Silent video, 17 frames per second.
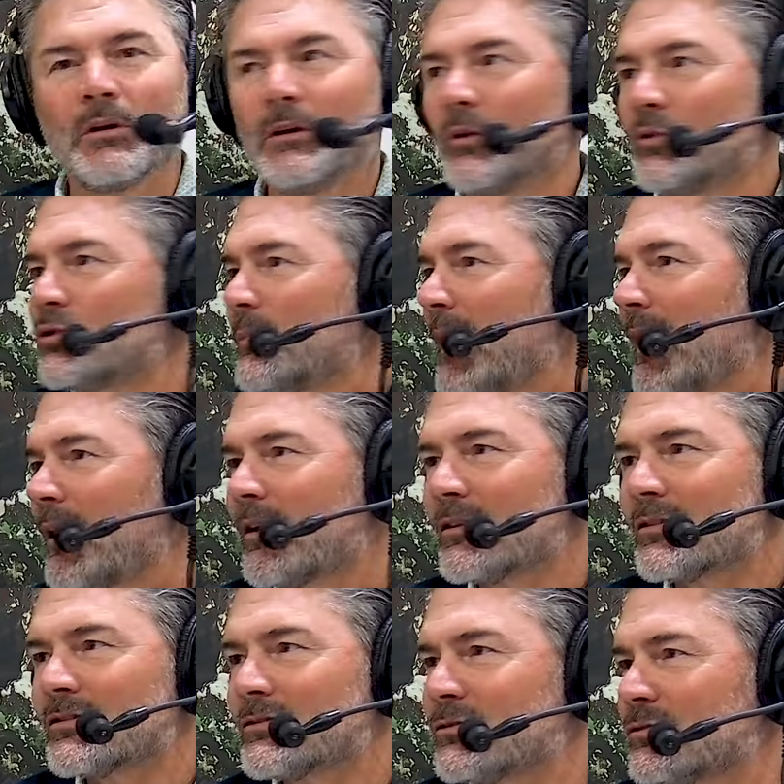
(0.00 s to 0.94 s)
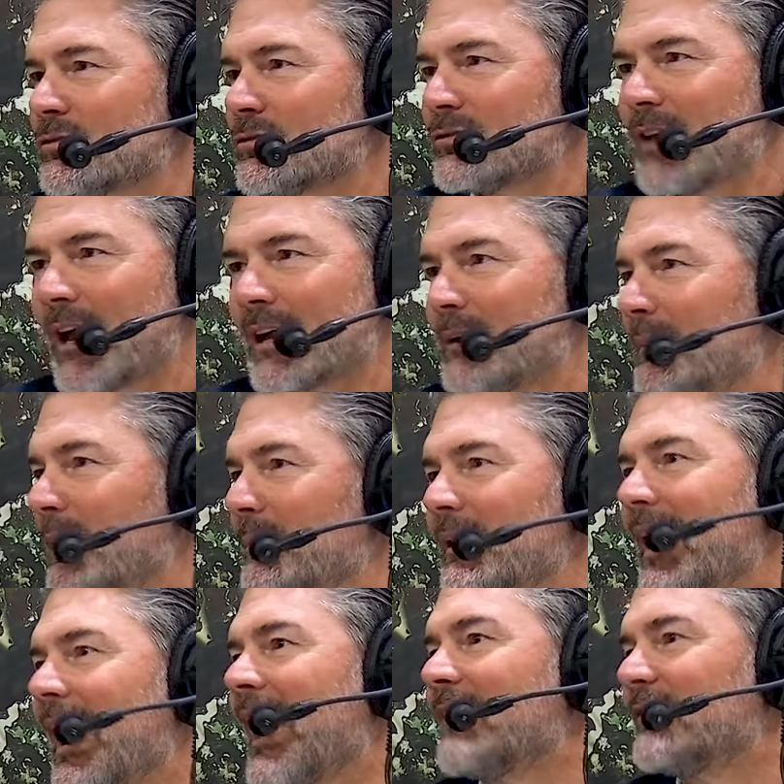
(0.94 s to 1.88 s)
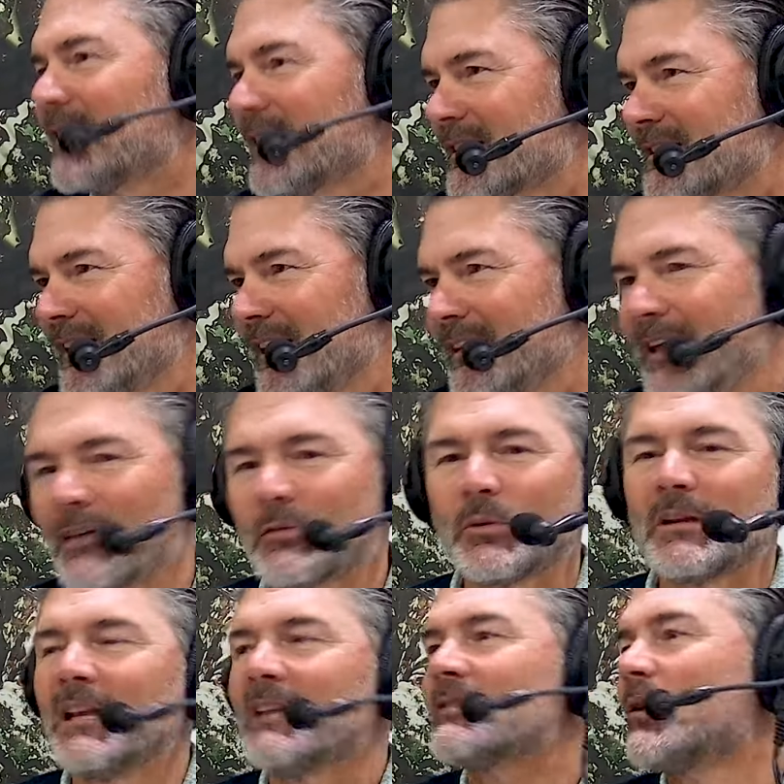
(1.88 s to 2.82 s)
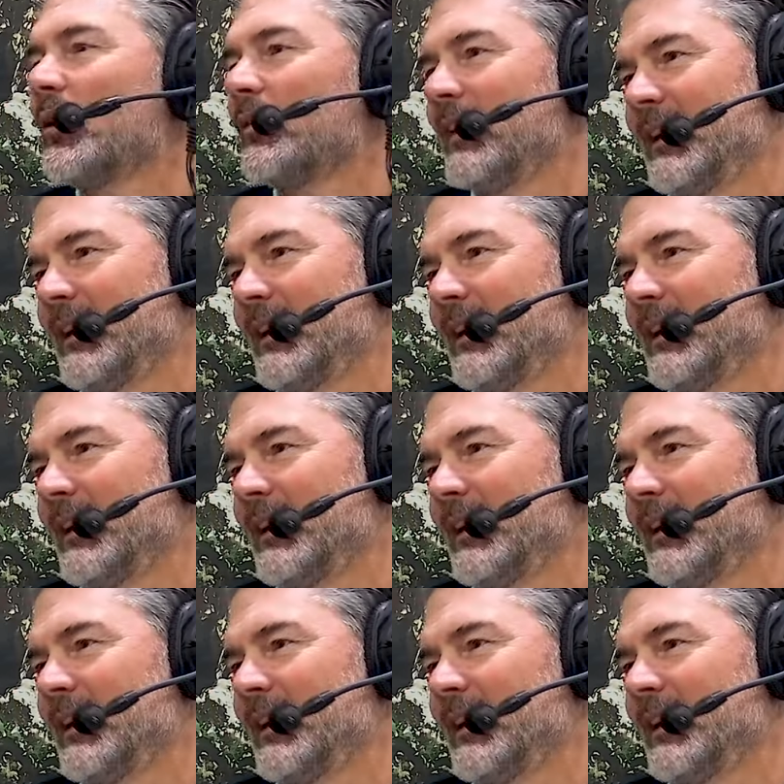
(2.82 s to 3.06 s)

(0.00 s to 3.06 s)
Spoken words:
knows about our Second Amendment advocacy, and that's what gets all the